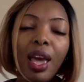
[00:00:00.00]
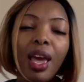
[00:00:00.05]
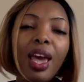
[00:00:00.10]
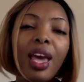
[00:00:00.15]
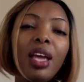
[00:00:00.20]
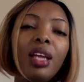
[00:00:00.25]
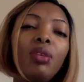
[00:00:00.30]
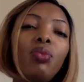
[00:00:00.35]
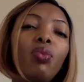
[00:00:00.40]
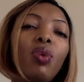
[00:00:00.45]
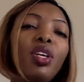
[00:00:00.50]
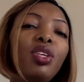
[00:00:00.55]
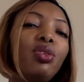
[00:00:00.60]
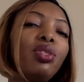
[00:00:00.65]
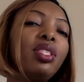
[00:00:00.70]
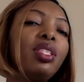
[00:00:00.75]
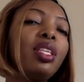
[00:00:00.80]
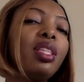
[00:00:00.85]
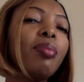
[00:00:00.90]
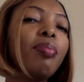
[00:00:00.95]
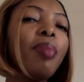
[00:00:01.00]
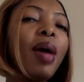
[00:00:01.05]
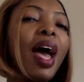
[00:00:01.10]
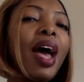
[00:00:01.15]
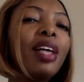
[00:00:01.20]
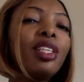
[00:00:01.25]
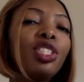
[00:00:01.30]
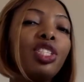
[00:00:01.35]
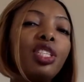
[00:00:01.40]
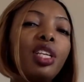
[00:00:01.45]
And when you see the
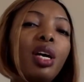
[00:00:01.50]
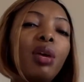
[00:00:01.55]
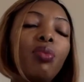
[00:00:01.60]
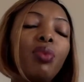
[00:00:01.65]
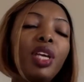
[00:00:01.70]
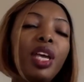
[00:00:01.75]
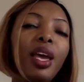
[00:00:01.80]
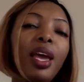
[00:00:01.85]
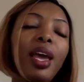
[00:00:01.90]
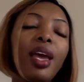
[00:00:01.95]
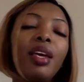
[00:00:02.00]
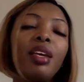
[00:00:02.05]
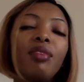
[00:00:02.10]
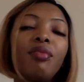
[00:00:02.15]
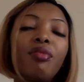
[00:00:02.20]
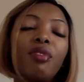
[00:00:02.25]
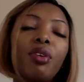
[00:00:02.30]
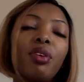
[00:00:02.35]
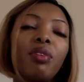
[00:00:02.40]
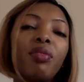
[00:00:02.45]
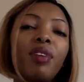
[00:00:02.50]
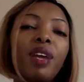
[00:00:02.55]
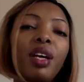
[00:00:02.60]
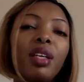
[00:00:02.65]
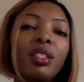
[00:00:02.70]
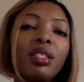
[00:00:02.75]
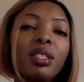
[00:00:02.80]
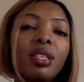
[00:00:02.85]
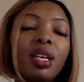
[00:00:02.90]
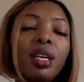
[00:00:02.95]
badge that we hang in front of
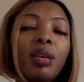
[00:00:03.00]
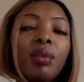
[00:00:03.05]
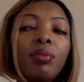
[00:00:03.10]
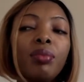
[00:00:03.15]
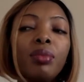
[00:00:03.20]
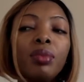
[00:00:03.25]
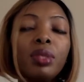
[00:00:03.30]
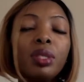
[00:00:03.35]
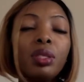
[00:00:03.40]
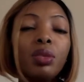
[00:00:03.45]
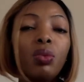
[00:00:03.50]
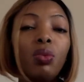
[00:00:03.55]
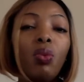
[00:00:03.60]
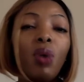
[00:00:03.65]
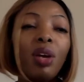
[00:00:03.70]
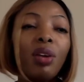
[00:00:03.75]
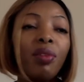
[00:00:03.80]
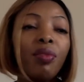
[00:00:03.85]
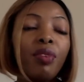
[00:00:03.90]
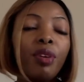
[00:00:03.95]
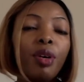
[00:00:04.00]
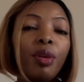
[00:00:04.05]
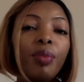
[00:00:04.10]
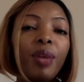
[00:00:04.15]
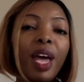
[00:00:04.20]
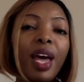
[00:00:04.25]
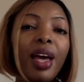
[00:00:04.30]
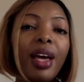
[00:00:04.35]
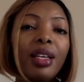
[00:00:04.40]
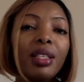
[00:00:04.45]
us, one of them
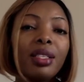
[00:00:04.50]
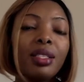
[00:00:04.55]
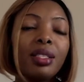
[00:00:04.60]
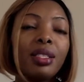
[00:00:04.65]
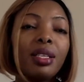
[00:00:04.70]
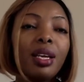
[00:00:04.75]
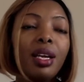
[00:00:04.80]
has